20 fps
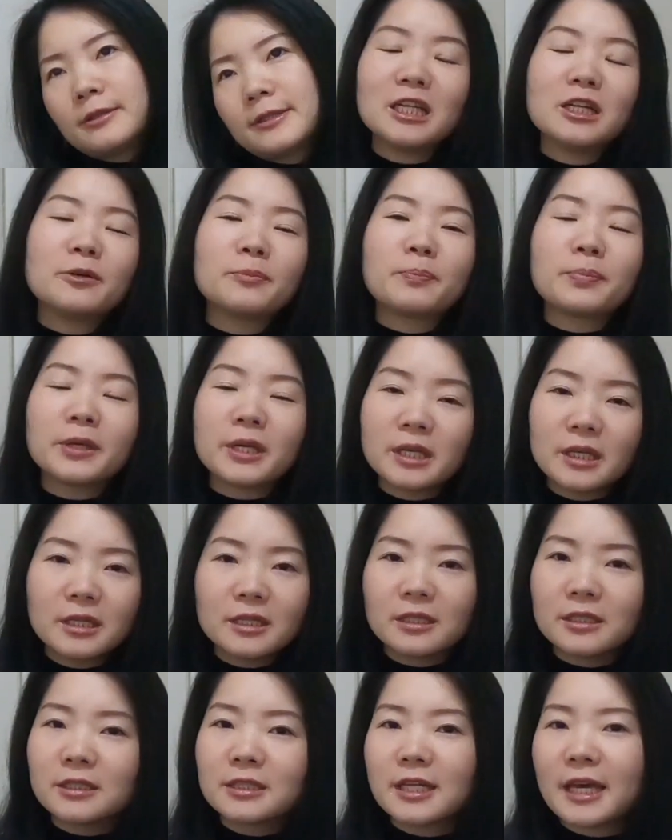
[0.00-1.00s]
He
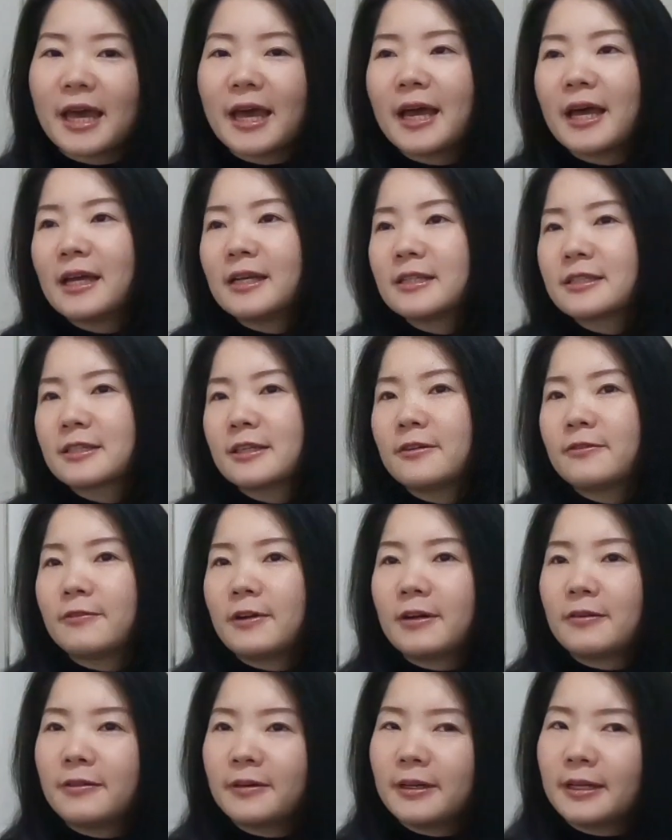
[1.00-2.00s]
appeared as a
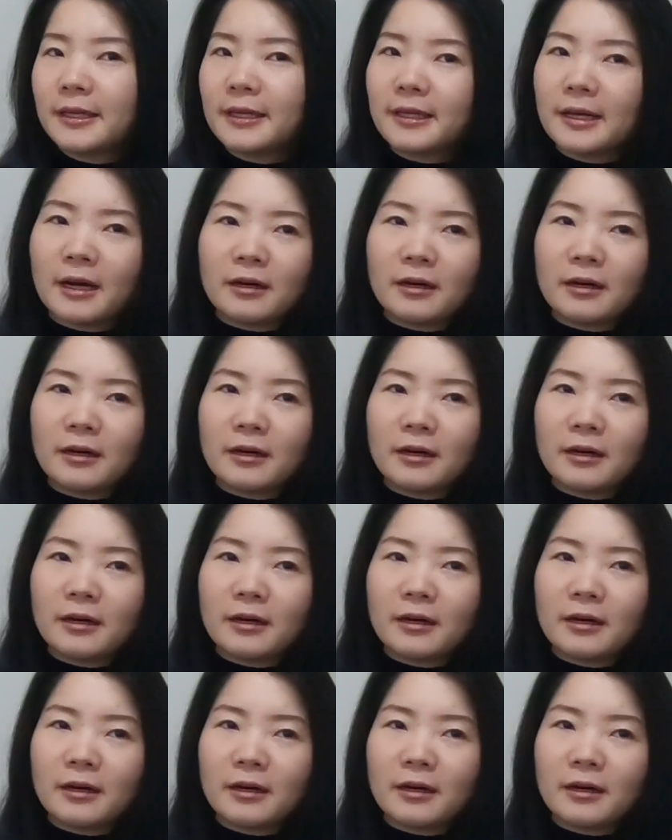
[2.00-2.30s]
very,